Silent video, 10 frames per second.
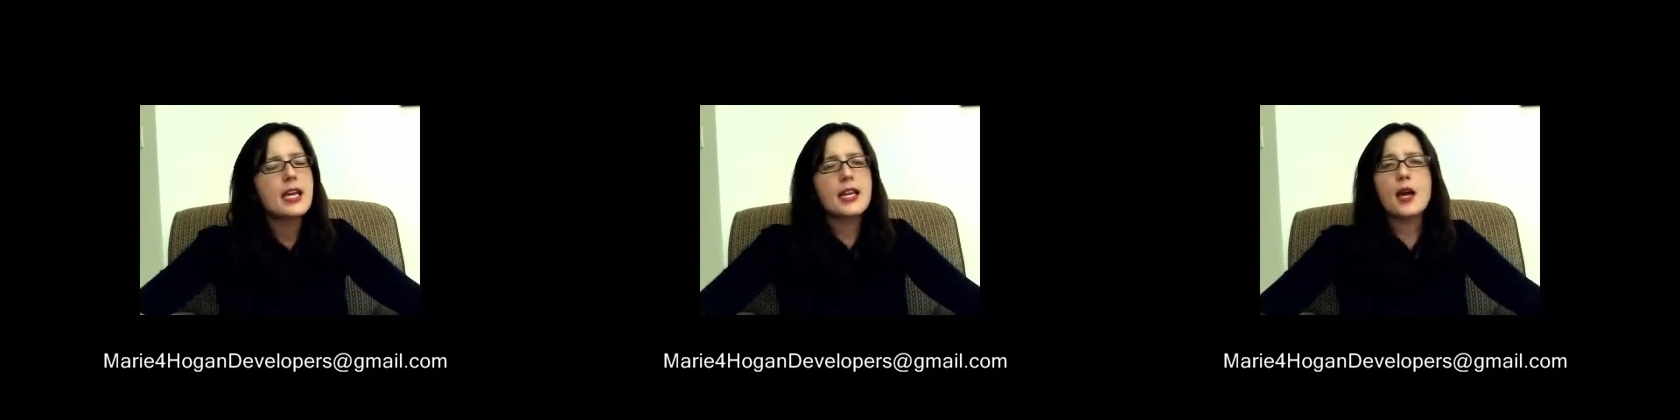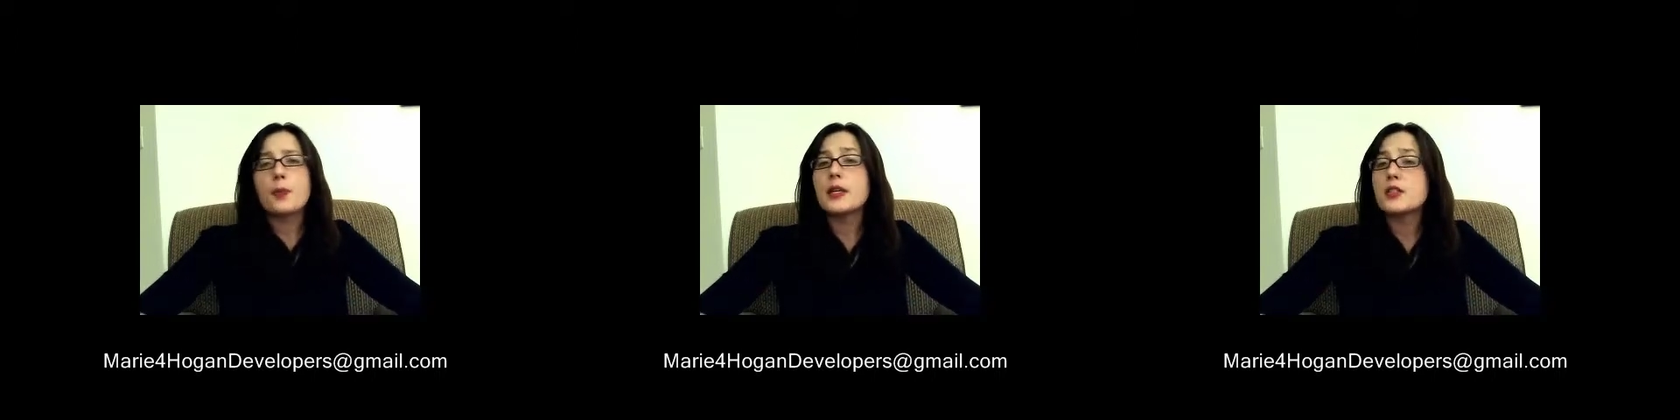Now,
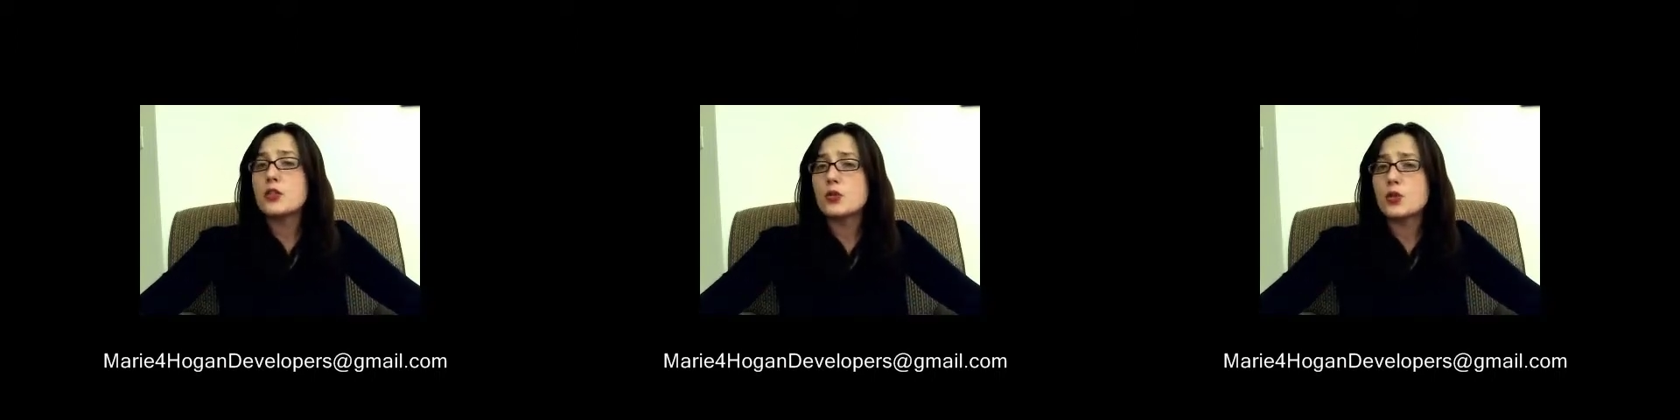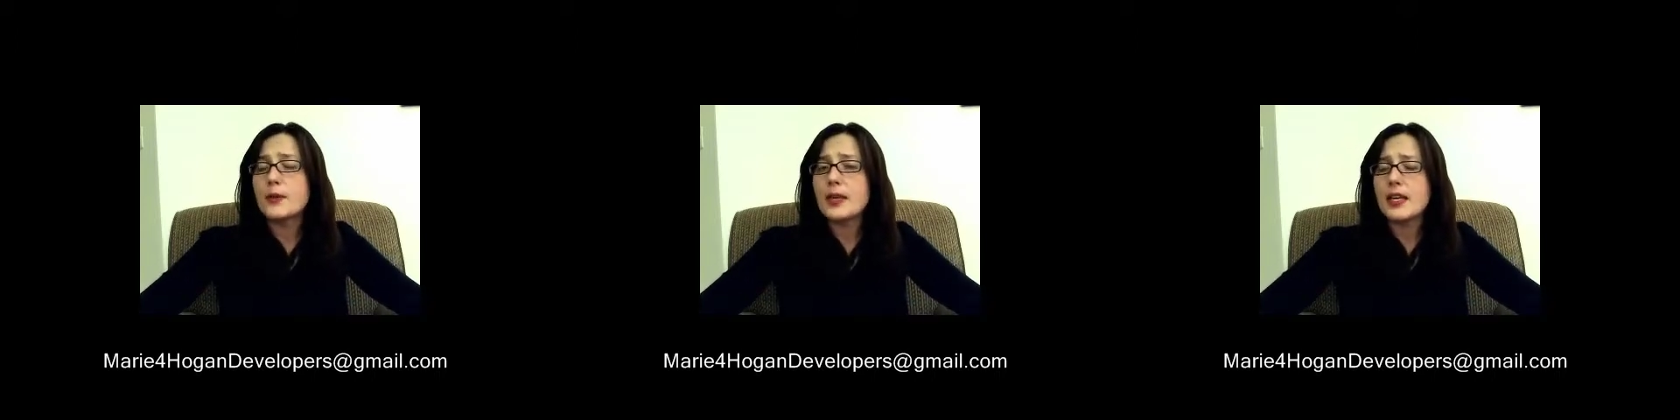please do
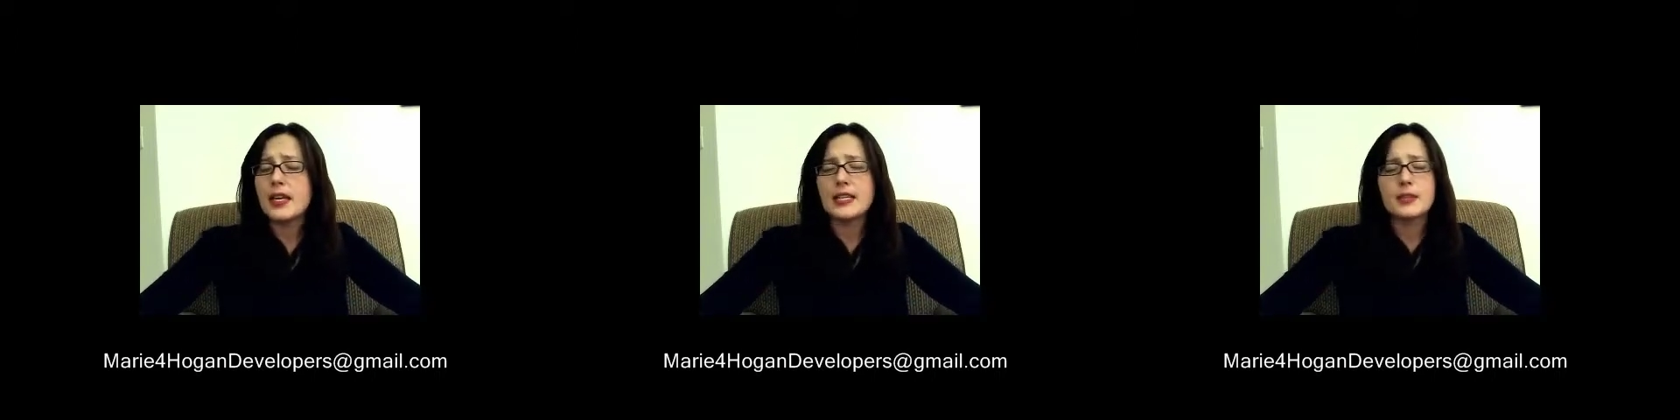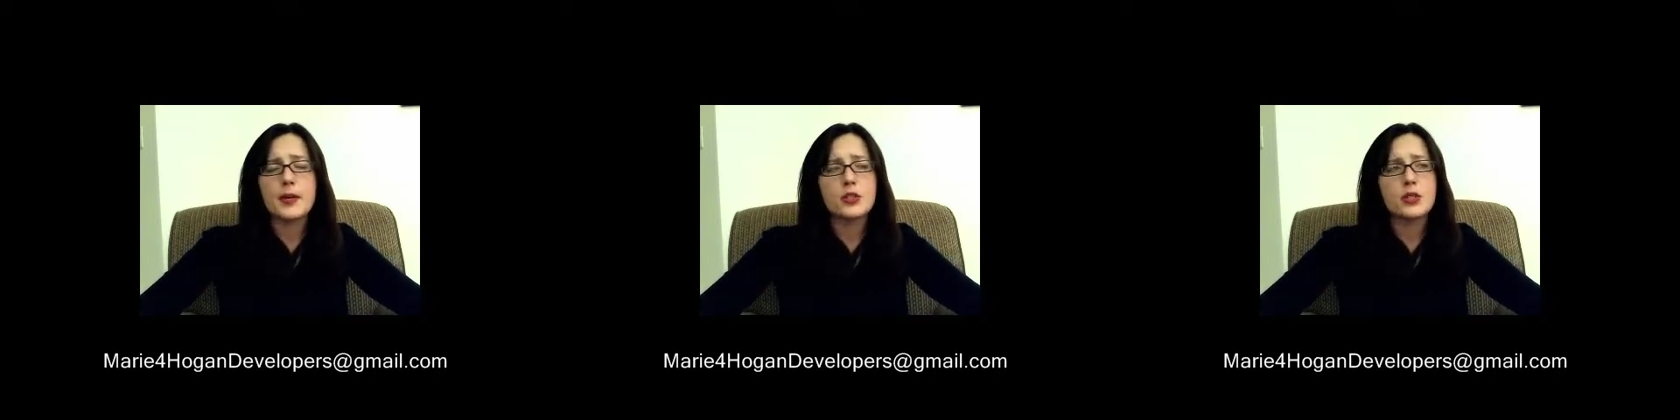join me,
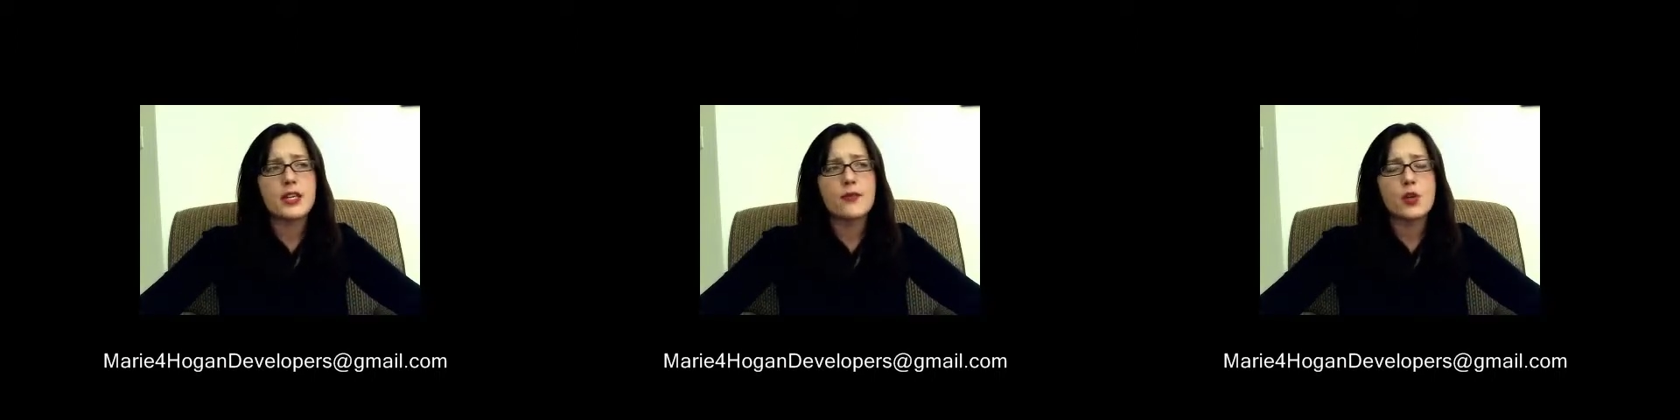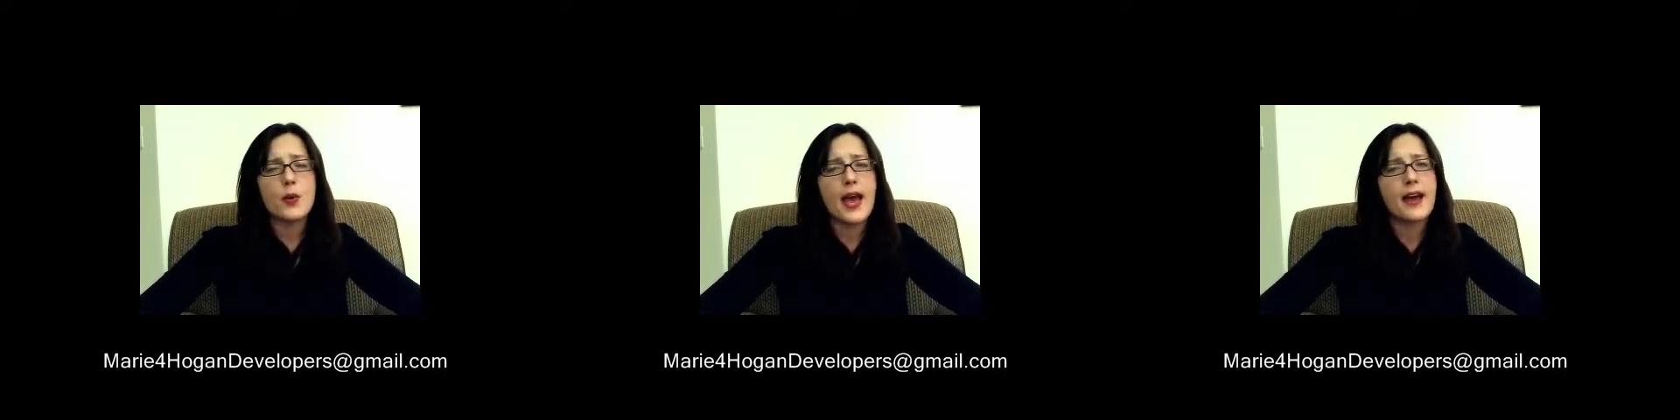especially if
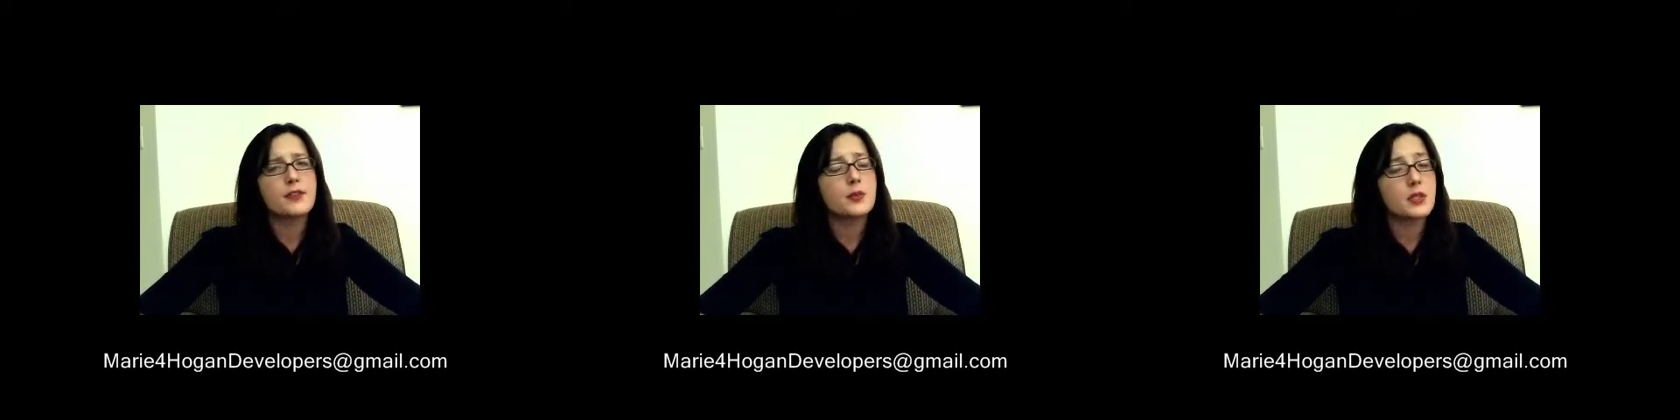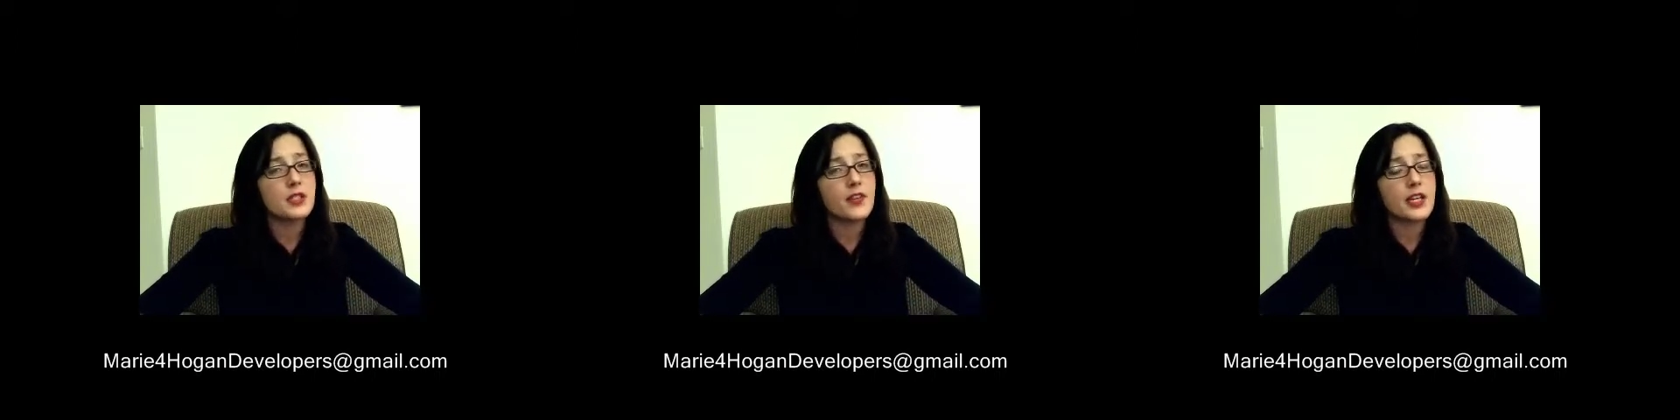you have
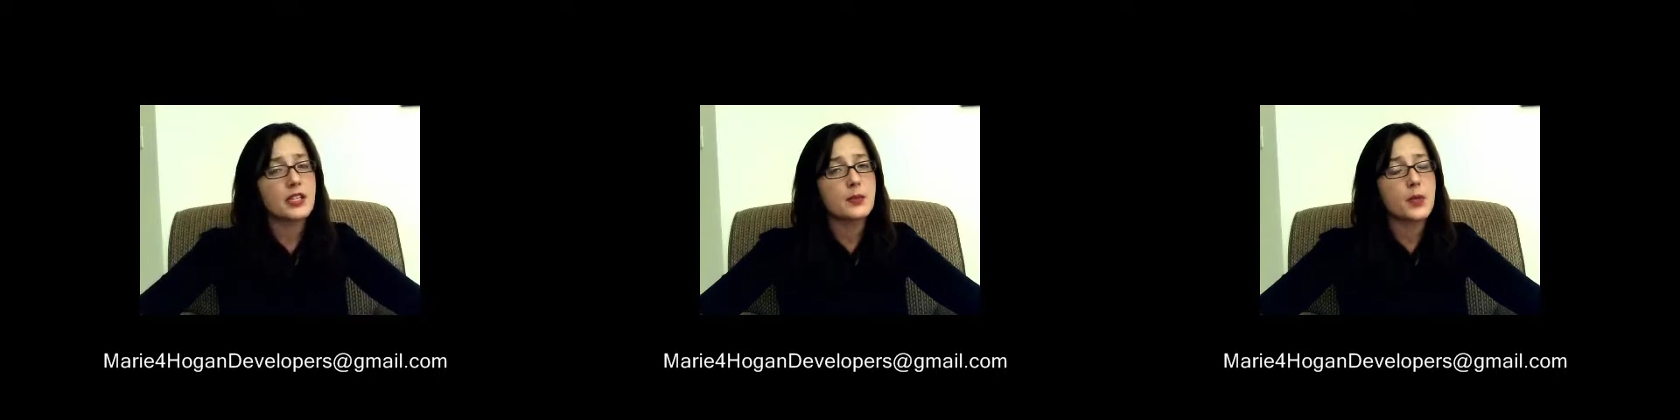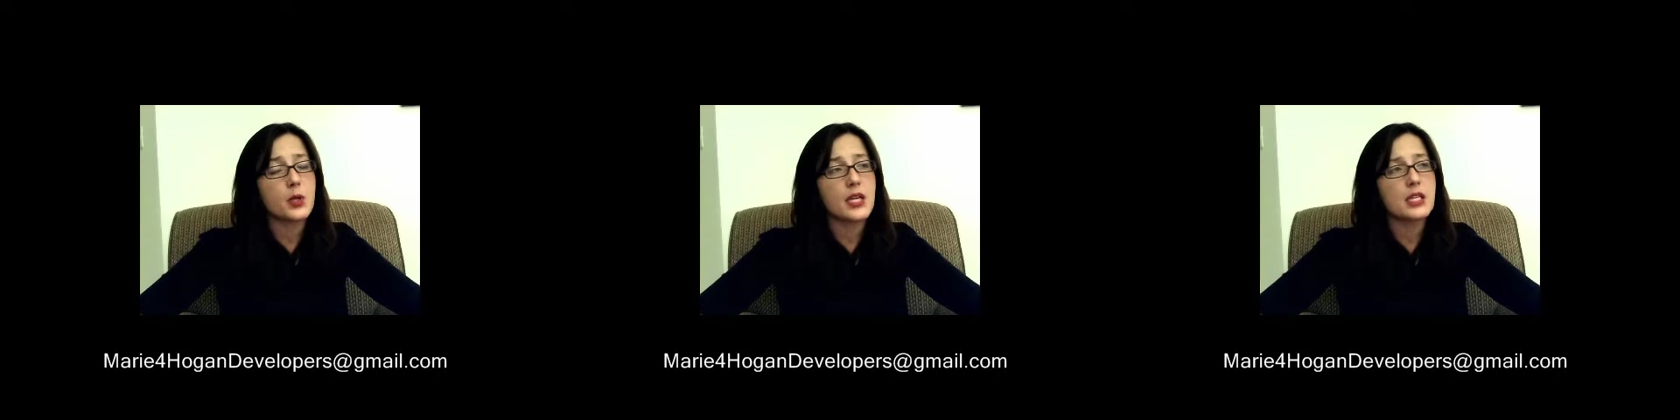specific
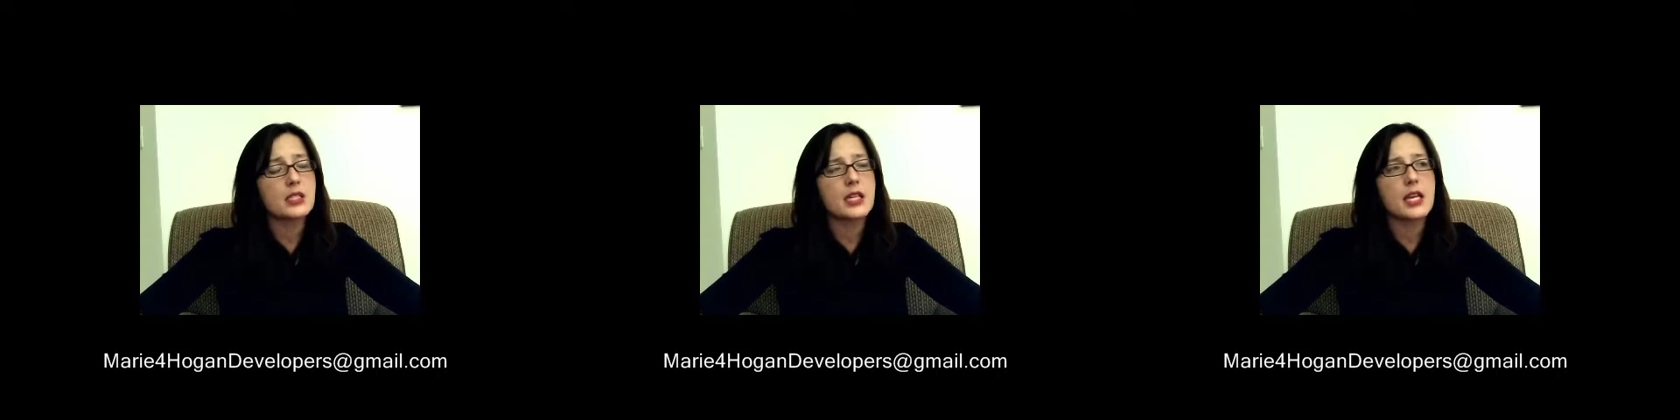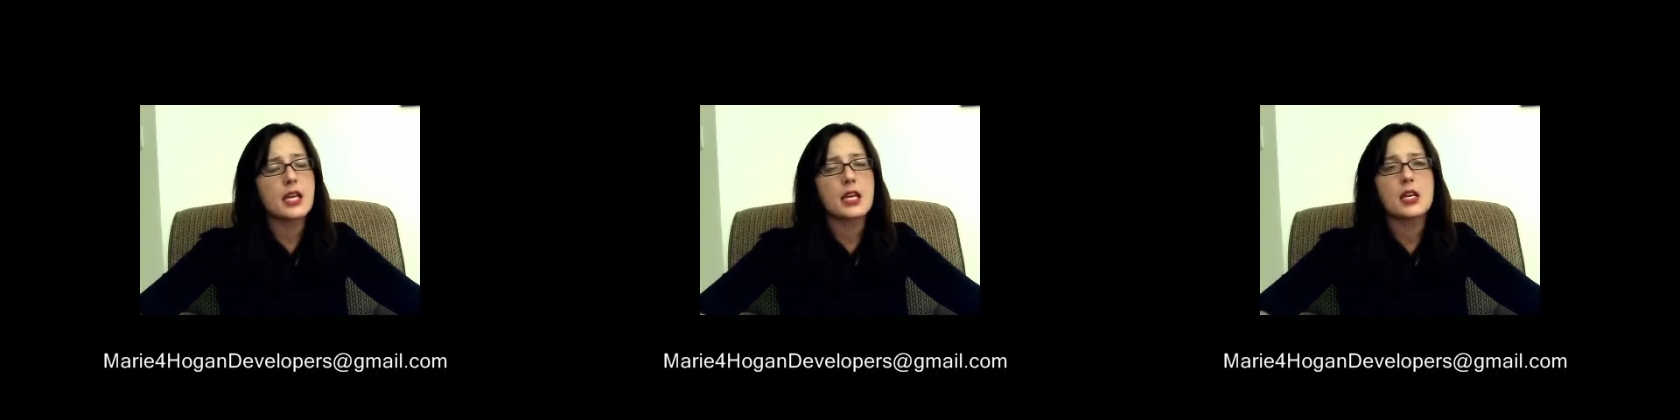experience
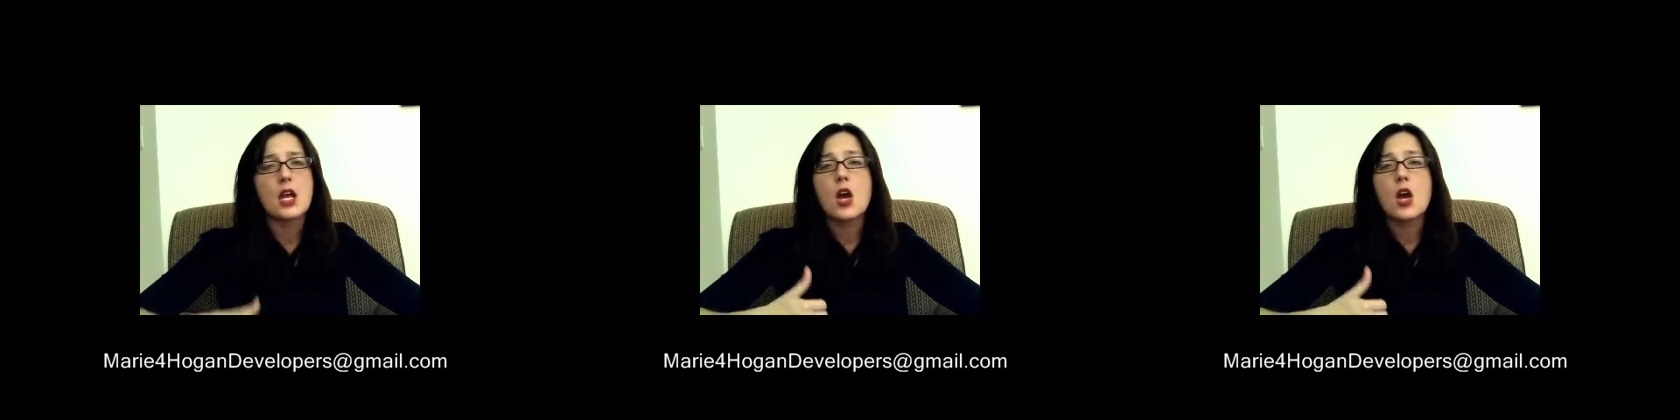in